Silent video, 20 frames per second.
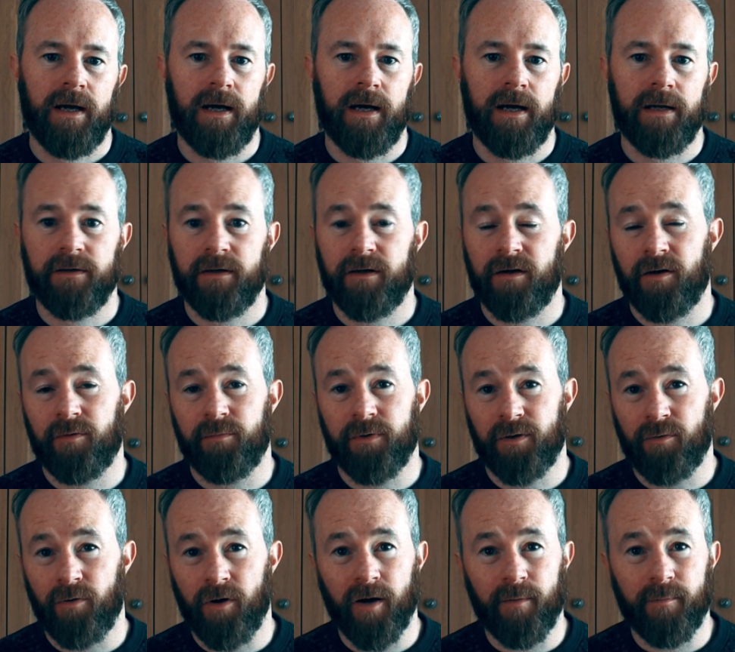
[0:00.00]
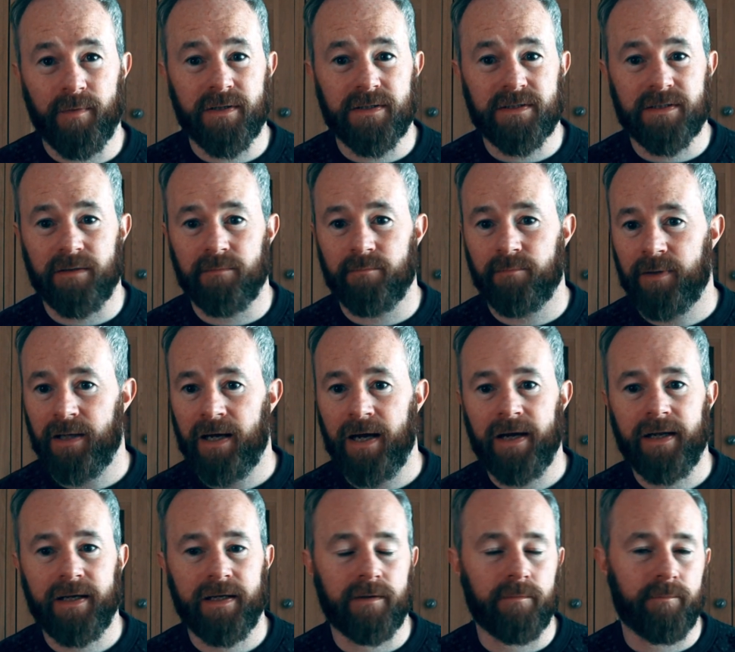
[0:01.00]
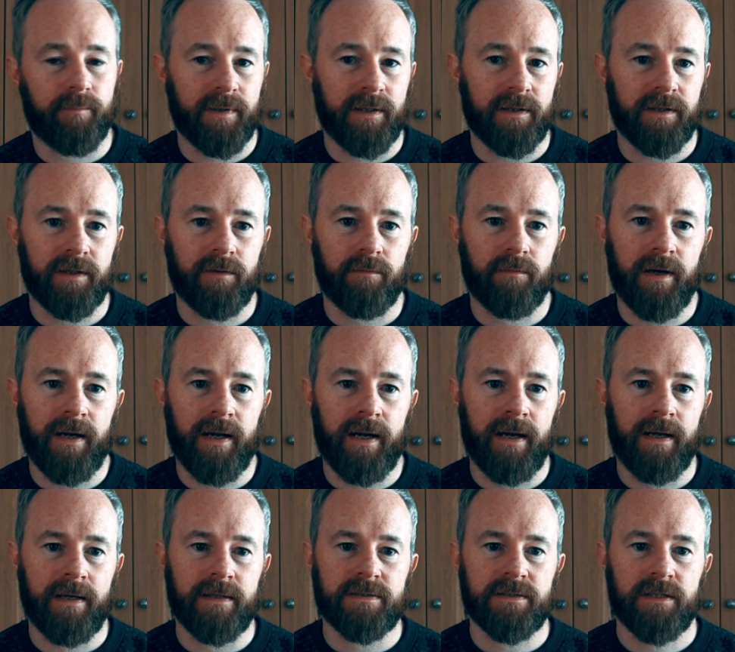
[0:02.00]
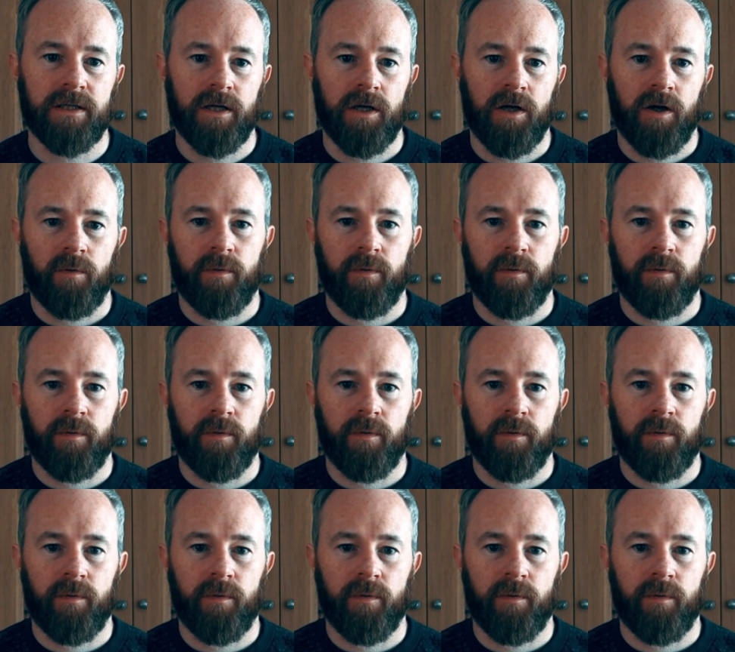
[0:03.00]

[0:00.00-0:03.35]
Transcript: And there are requirements in planning and building regs,